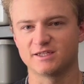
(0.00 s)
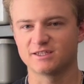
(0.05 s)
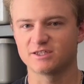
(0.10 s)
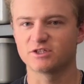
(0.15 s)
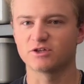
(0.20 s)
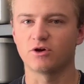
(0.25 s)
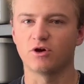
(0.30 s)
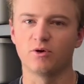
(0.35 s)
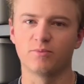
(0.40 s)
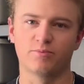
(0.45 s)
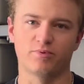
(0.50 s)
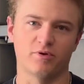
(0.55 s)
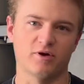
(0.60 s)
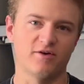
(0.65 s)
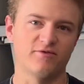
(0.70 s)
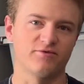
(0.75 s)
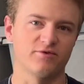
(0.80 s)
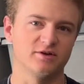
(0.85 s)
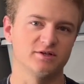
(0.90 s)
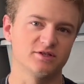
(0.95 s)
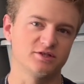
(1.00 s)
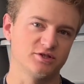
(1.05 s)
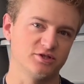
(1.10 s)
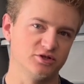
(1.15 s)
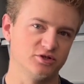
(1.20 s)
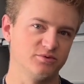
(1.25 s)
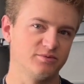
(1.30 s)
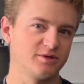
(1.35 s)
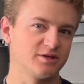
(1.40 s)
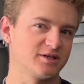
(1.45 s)
is all preference
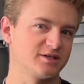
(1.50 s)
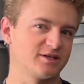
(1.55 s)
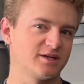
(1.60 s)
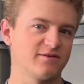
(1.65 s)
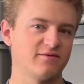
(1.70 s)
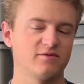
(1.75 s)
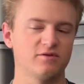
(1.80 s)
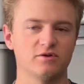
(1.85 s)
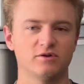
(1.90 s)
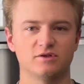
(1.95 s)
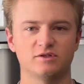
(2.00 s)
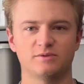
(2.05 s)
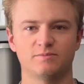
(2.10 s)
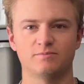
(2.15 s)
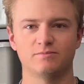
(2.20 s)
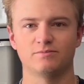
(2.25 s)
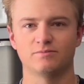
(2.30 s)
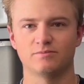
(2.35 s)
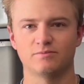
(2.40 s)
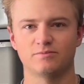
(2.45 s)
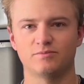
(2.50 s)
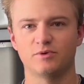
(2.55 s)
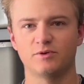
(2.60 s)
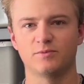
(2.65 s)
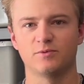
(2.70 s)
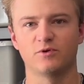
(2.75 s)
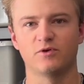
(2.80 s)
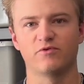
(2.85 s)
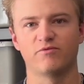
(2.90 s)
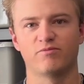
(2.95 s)
too, because there's
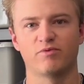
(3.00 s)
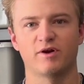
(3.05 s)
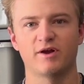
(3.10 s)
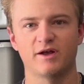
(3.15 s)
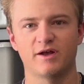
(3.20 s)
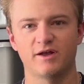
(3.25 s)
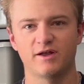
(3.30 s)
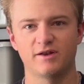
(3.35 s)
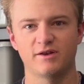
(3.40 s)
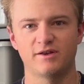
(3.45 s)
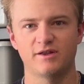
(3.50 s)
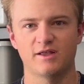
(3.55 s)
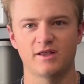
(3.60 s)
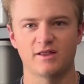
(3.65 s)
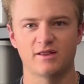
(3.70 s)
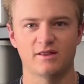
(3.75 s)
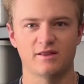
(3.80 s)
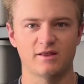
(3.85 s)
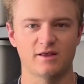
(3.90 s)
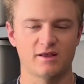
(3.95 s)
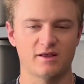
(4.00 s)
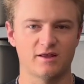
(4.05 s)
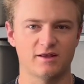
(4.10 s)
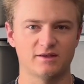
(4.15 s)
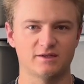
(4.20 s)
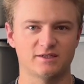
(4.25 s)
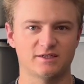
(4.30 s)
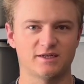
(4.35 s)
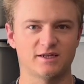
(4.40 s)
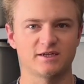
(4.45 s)
people who have bred
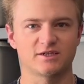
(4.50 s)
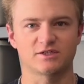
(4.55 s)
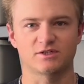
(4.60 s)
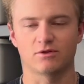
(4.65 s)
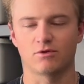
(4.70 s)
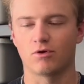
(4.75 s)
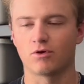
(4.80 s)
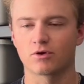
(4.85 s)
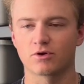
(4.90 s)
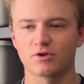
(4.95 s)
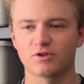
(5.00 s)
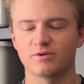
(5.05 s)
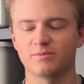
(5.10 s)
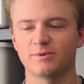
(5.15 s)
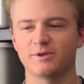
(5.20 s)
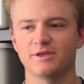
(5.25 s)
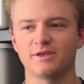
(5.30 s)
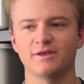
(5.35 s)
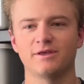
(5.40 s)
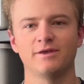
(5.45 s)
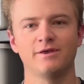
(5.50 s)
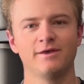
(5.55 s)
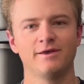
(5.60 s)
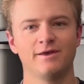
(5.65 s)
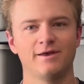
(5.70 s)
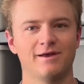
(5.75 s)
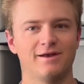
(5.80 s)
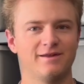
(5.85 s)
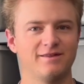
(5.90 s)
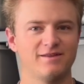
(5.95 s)
snakes longer than me,
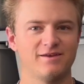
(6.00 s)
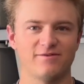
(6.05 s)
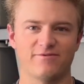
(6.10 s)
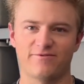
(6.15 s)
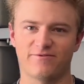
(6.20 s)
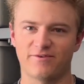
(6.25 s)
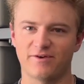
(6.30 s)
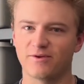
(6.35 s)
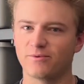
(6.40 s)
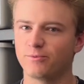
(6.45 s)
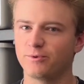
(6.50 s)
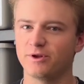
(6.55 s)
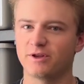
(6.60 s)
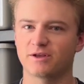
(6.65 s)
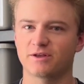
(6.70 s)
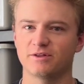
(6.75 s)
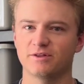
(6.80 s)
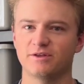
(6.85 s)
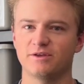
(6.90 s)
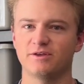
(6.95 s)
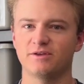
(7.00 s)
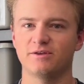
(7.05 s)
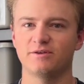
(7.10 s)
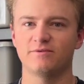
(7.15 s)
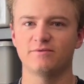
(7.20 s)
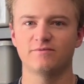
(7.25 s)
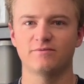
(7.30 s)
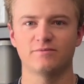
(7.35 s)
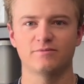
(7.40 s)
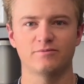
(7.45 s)
and they've fed
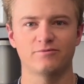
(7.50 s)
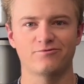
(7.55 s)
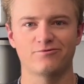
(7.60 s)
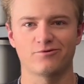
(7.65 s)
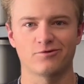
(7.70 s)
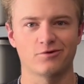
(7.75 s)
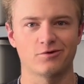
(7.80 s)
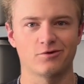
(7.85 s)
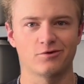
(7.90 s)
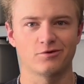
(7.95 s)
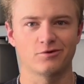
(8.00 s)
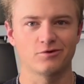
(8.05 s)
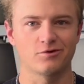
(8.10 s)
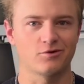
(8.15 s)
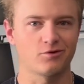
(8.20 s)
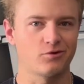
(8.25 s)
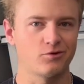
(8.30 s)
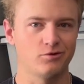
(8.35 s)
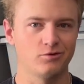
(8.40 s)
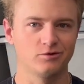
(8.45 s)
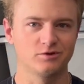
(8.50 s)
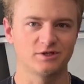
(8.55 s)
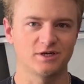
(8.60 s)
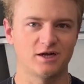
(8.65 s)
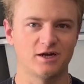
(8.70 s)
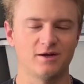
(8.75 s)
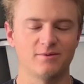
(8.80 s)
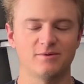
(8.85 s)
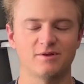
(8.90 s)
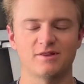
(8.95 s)
weekly for their whole
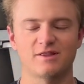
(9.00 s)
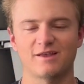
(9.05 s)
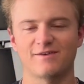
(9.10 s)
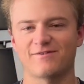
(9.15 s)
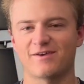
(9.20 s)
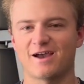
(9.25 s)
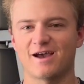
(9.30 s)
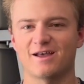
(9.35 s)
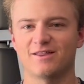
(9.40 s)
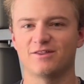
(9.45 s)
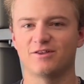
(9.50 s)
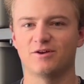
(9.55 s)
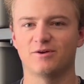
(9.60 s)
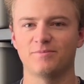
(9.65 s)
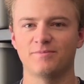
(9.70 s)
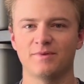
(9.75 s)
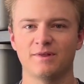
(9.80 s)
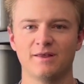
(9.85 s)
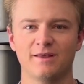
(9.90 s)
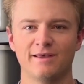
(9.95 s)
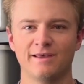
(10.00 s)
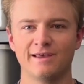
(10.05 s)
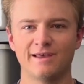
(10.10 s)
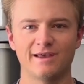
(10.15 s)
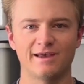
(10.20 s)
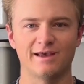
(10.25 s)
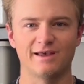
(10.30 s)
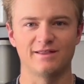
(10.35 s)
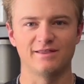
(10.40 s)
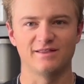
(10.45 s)
time that they've had them,
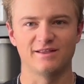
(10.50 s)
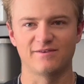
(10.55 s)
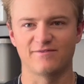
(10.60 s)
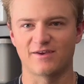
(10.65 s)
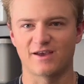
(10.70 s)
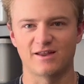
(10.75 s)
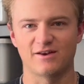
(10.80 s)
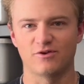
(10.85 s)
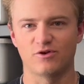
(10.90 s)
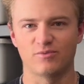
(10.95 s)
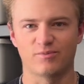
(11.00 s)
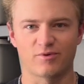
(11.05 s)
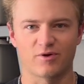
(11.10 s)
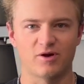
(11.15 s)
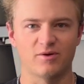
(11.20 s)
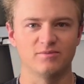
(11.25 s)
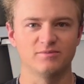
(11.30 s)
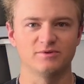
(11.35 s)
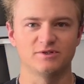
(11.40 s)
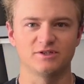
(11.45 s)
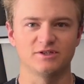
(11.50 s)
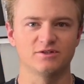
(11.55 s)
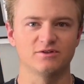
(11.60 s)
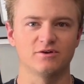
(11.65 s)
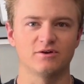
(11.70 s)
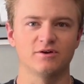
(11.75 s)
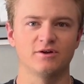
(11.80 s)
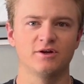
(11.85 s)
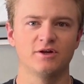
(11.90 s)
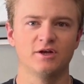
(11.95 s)
and they've had no problems
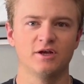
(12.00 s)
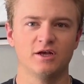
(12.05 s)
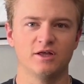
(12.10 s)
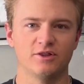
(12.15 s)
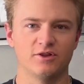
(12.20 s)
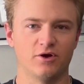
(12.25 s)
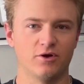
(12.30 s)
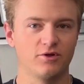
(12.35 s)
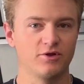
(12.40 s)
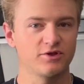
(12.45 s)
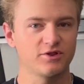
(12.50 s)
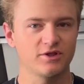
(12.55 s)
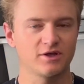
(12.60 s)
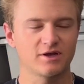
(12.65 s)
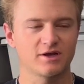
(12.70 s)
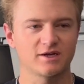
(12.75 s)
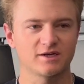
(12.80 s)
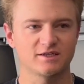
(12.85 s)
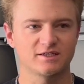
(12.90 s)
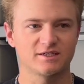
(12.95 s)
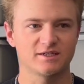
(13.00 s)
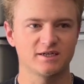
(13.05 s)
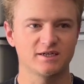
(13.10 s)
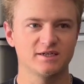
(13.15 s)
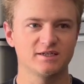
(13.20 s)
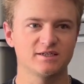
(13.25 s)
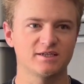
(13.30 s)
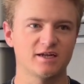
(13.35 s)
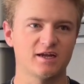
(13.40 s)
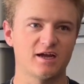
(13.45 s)
either. The only thing I can say is